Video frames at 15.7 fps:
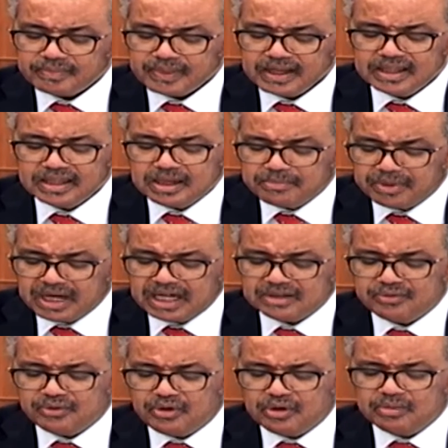The
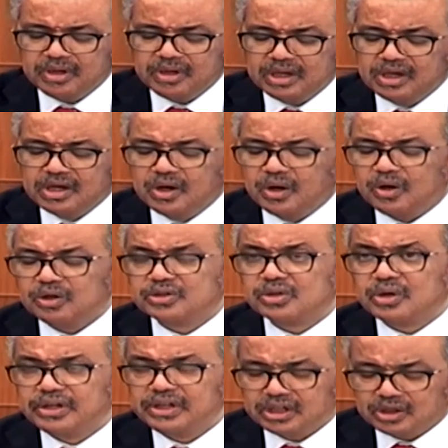platform also
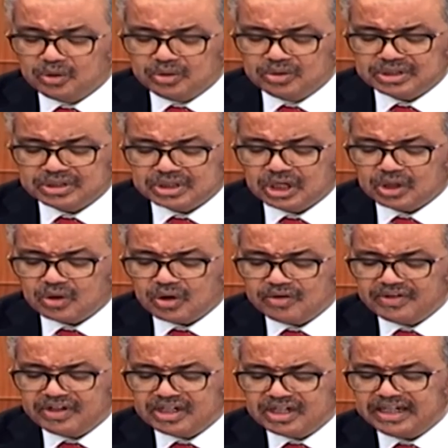includes the
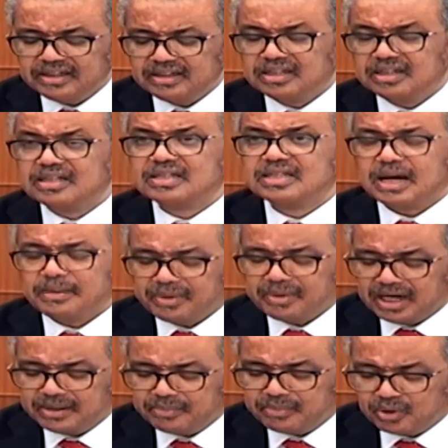COVID-19
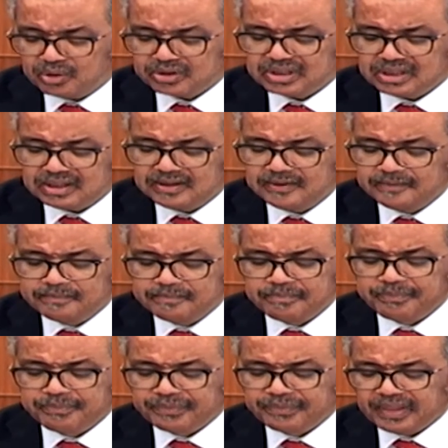supply portal,
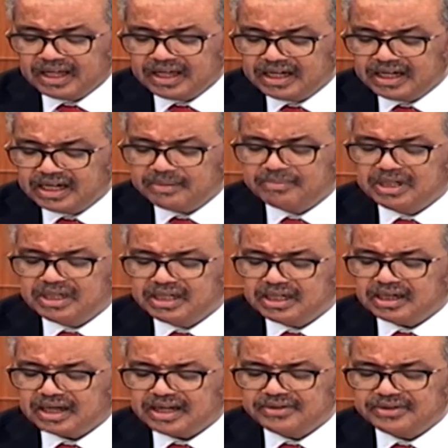enabling
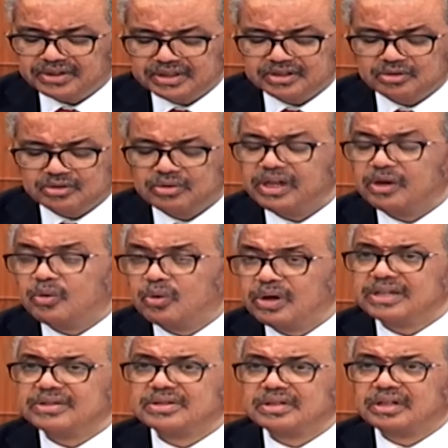countries to
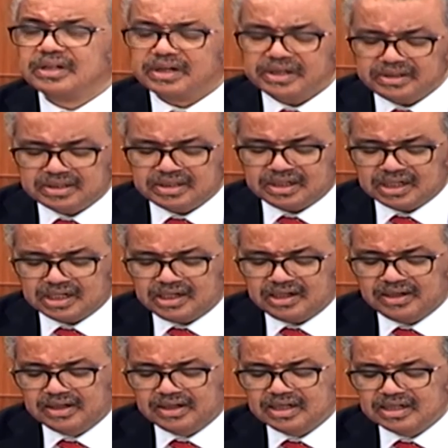request critical
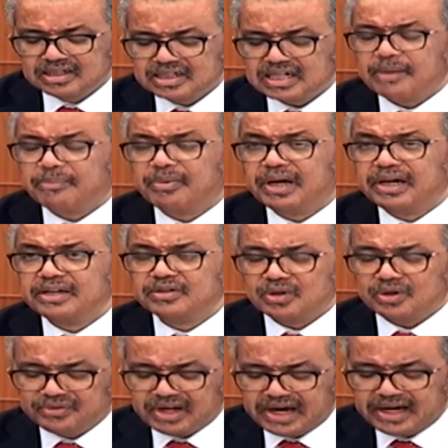supplies
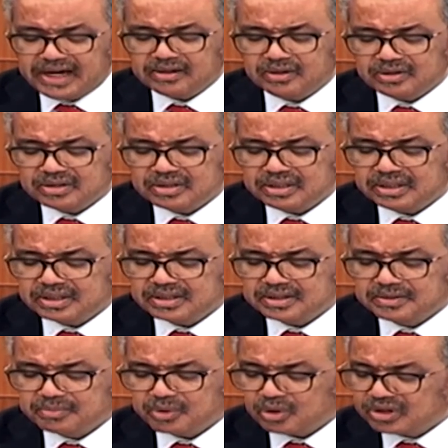of diagnostics,
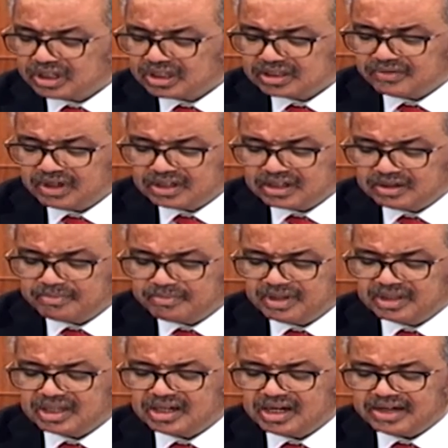protective equipment,
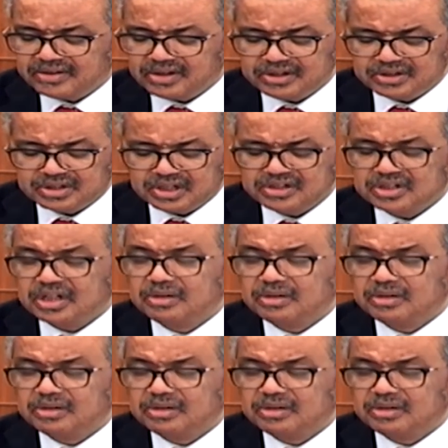and other essential